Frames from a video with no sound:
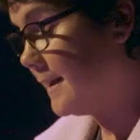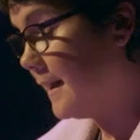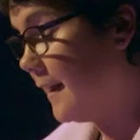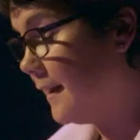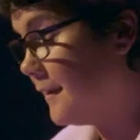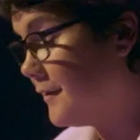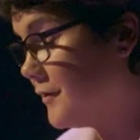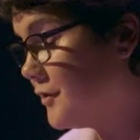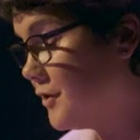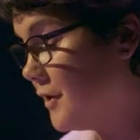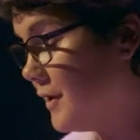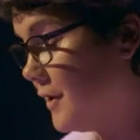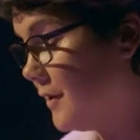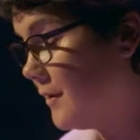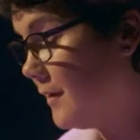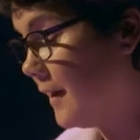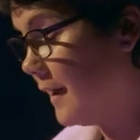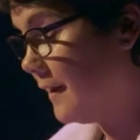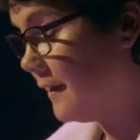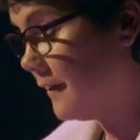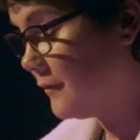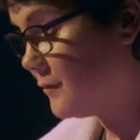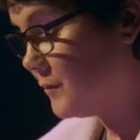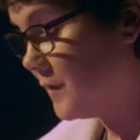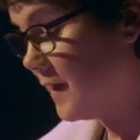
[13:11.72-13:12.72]
last year and
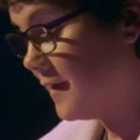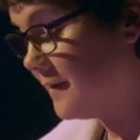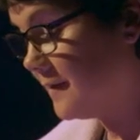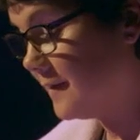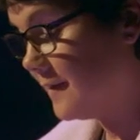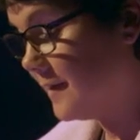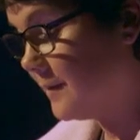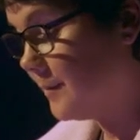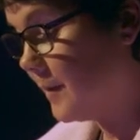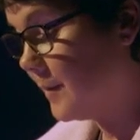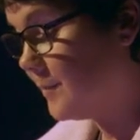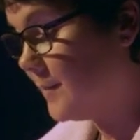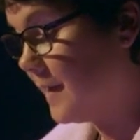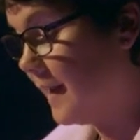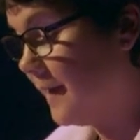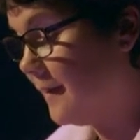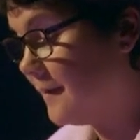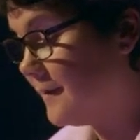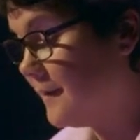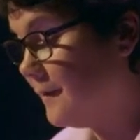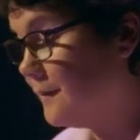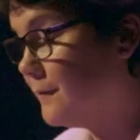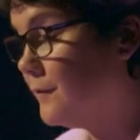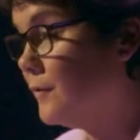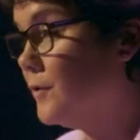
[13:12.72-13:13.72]
has recently been
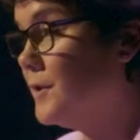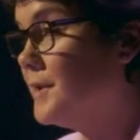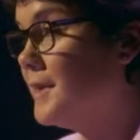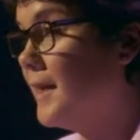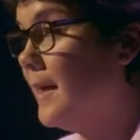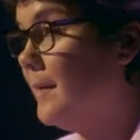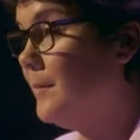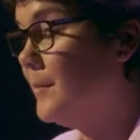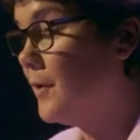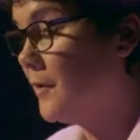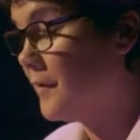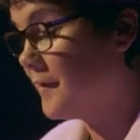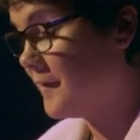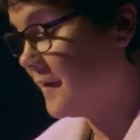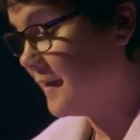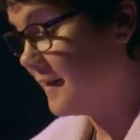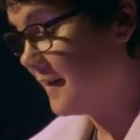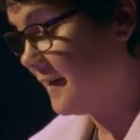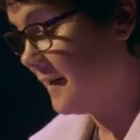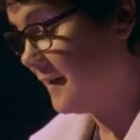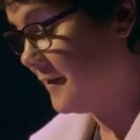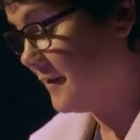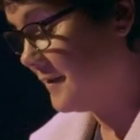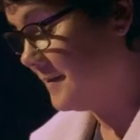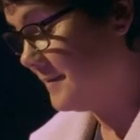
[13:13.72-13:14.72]
placed in full-time nursing
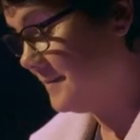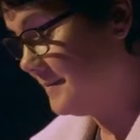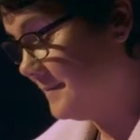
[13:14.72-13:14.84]
care.